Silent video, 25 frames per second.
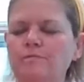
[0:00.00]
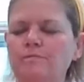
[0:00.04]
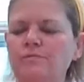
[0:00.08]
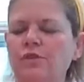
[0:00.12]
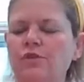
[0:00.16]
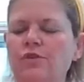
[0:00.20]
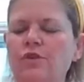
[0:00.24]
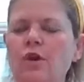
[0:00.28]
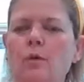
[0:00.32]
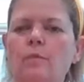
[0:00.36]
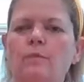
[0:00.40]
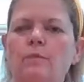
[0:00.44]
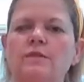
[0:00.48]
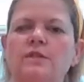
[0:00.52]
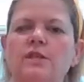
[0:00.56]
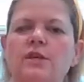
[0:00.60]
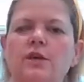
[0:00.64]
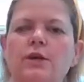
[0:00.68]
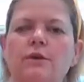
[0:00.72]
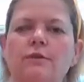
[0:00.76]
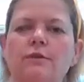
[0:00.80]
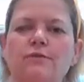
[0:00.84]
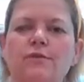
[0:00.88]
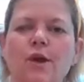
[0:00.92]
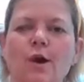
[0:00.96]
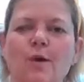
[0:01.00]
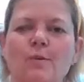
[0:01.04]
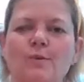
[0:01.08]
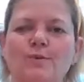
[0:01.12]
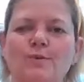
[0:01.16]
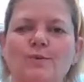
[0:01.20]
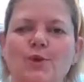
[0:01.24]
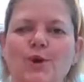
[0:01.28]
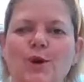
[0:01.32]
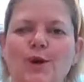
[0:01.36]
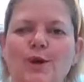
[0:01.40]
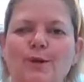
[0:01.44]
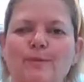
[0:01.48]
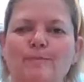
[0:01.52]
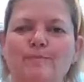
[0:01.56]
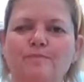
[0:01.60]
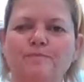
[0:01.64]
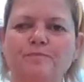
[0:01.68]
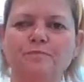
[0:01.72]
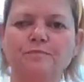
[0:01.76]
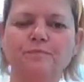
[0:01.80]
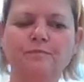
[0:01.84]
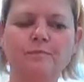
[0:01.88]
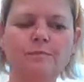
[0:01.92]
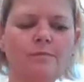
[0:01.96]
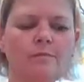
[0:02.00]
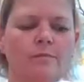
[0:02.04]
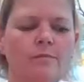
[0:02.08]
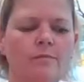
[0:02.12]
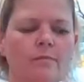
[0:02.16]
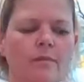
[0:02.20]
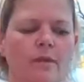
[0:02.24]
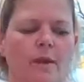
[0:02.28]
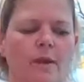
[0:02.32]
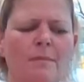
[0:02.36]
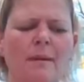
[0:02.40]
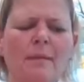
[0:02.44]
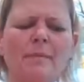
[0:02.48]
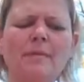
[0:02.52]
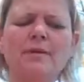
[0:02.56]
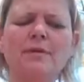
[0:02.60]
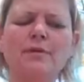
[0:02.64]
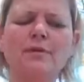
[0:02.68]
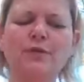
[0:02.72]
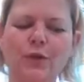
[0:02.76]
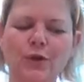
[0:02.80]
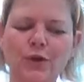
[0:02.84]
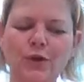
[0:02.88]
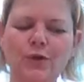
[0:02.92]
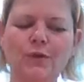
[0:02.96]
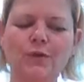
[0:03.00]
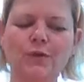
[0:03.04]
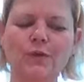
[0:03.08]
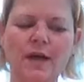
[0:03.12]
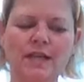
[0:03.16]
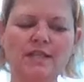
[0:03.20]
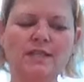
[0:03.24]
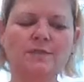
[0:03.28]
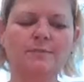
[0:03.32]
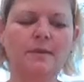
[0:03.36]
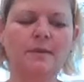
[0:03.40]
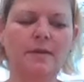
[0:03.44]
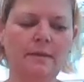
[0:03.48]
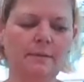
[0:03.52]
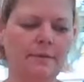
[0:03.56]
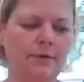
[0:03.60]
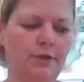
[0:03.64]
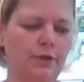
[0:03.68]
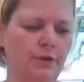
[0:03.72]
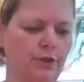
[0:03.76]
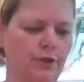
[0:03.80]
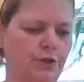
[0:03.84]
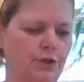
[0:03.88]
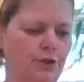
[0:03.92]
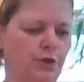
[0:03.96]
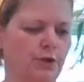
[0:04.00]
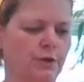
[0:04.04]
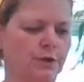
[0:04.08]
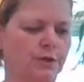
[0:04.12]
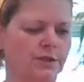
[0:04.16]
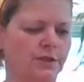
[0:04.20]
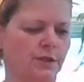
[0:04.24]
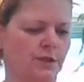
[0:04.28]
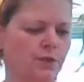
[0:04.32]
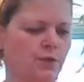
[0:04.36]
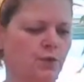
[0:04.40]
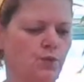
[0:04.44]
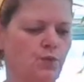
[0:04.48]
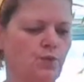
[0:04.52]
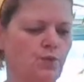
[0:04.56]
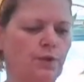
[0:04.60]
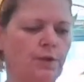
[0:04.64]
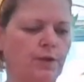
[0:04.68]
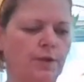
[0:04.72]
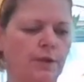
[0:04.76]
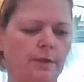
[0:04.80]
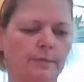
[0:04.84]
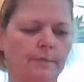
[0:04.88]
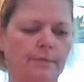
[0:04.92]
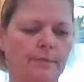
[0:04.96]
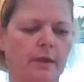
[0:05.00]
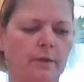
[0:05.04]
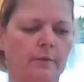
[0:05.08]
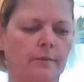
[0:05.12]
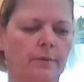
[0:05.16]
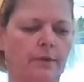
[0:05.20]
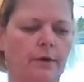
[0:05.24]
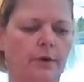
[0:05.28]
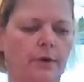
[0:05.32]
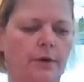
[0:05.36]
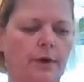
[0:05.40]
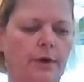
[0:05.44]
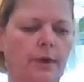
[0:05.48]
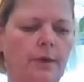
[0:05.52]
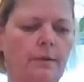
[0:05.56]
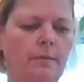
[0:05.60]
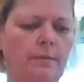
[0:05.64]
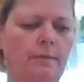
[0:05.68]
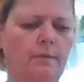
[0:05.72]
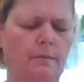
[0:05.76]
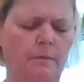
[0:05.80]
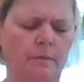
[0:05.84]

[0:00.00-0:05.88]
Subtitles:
the thought was there. Thought was on. Maybe a little less peanut butter too, because it's really peanut buttery.